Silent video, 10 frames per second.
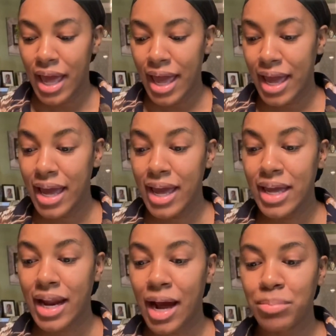
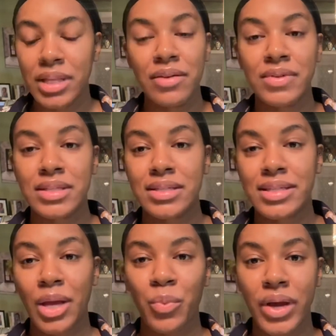And I believe it's the
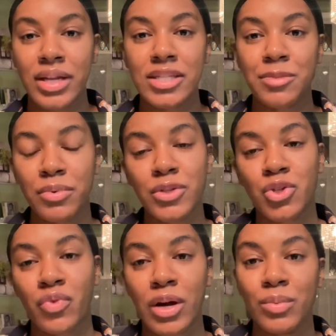same way in the
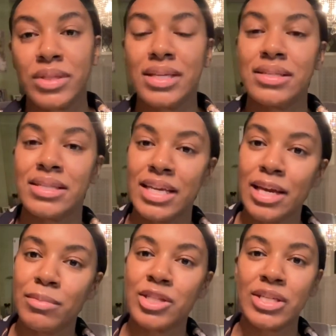spiritual realm with these
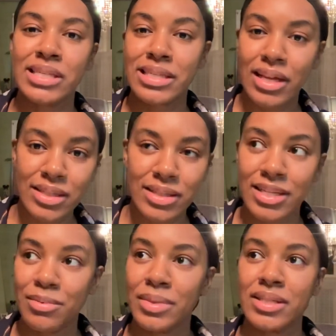demons, these lust
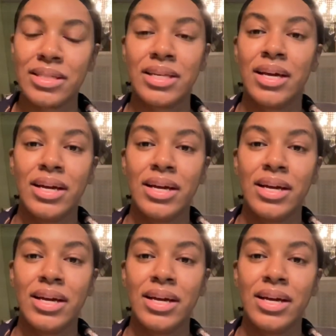demons.